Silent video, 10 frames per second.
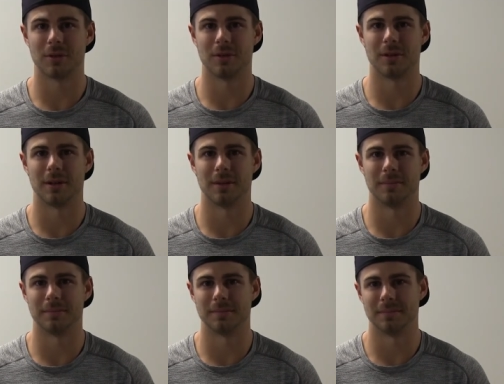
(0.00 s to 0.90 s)

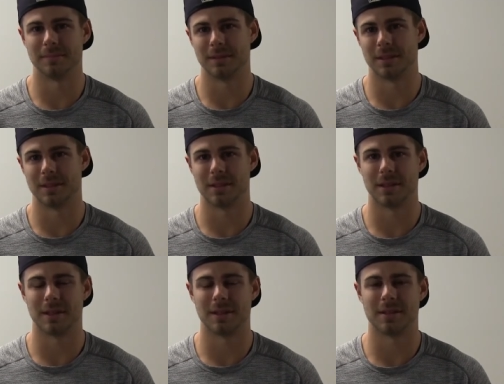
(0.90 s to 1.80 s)
So
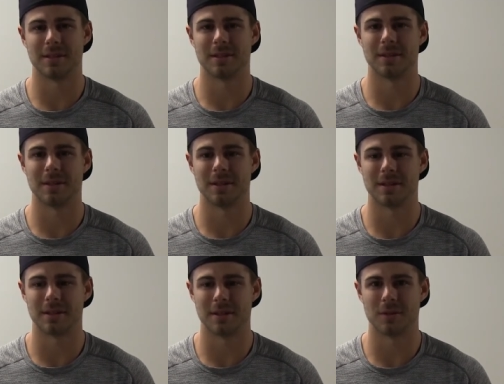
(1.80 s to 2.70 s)

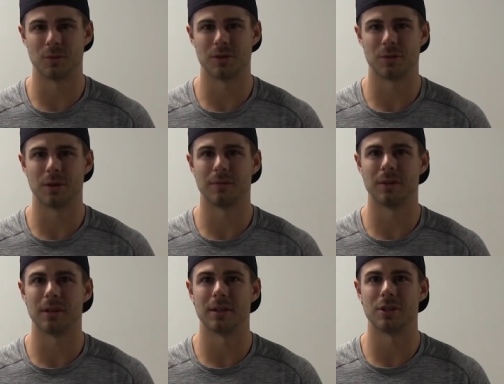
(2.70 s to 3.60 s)
it's a weird
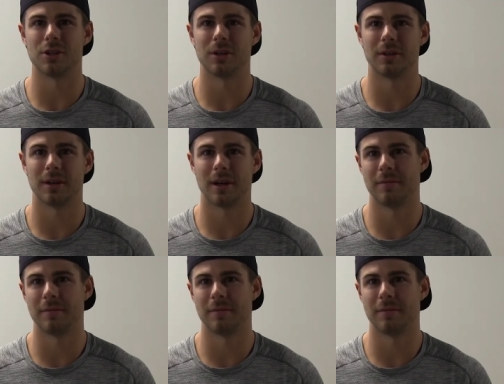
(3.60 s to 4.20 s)
feeling this year.